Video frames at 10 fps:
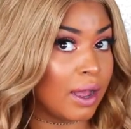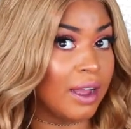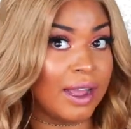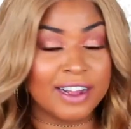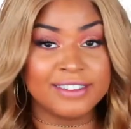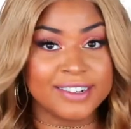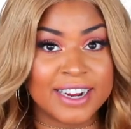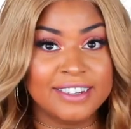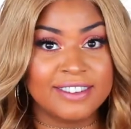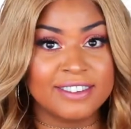as
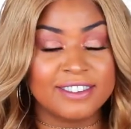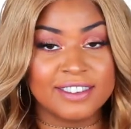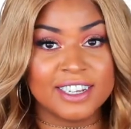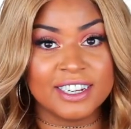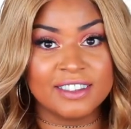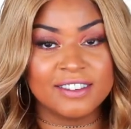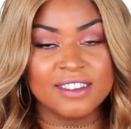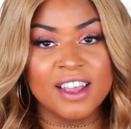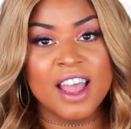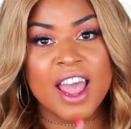nice as this.
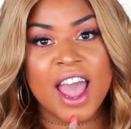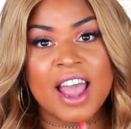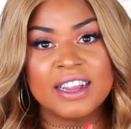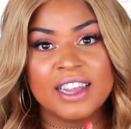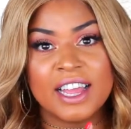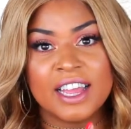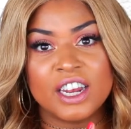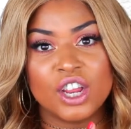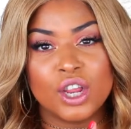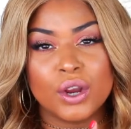And
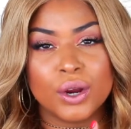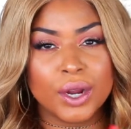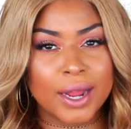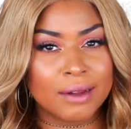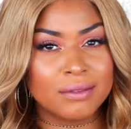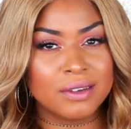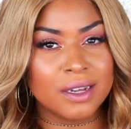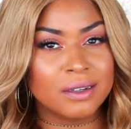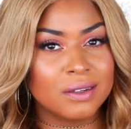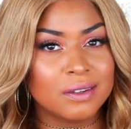then you're going to have to
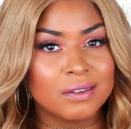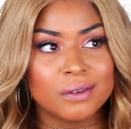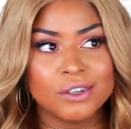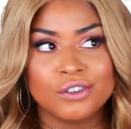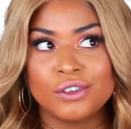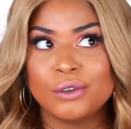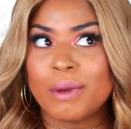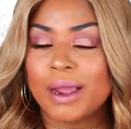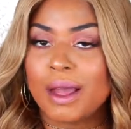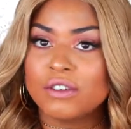take into consideration you
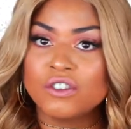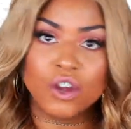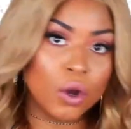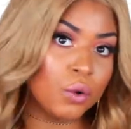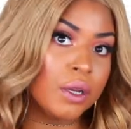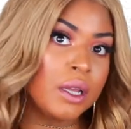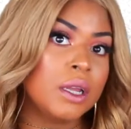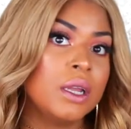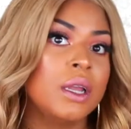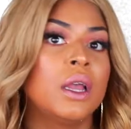might have to tone
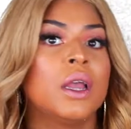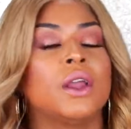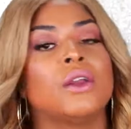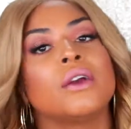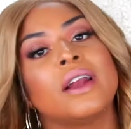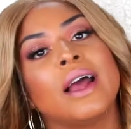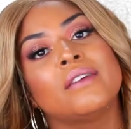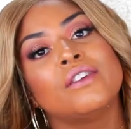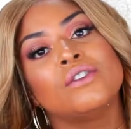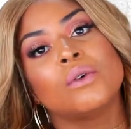it. You're going to
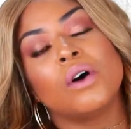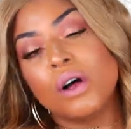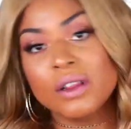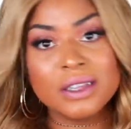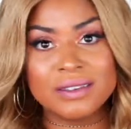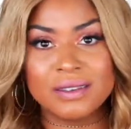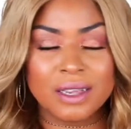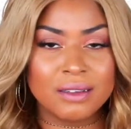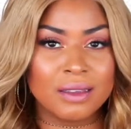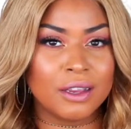have to do all these
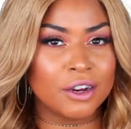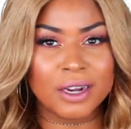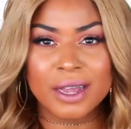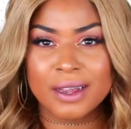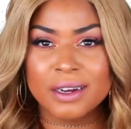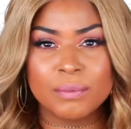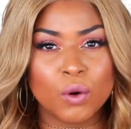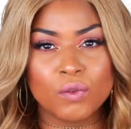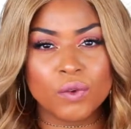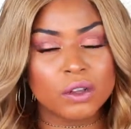things, and you're going to end up
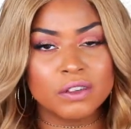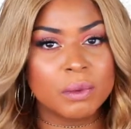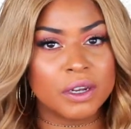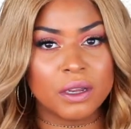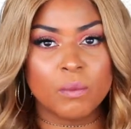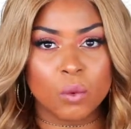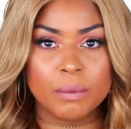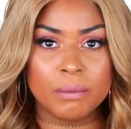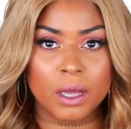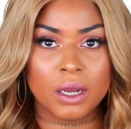overall spending
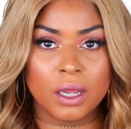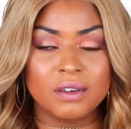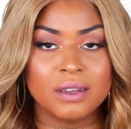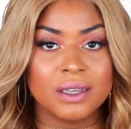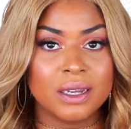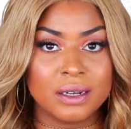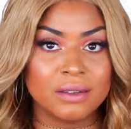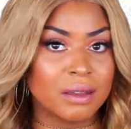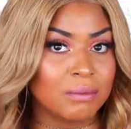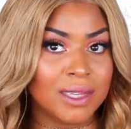more money to
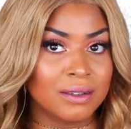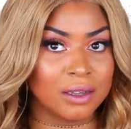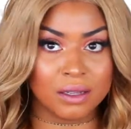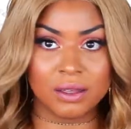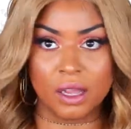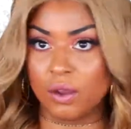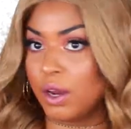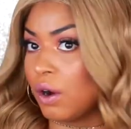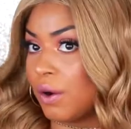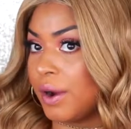get something done that you
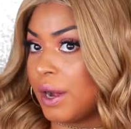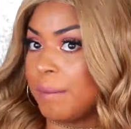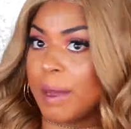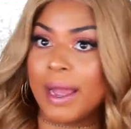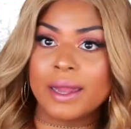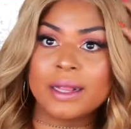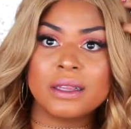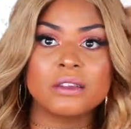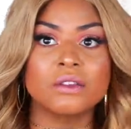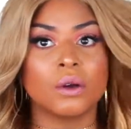can already buy like
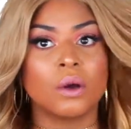this.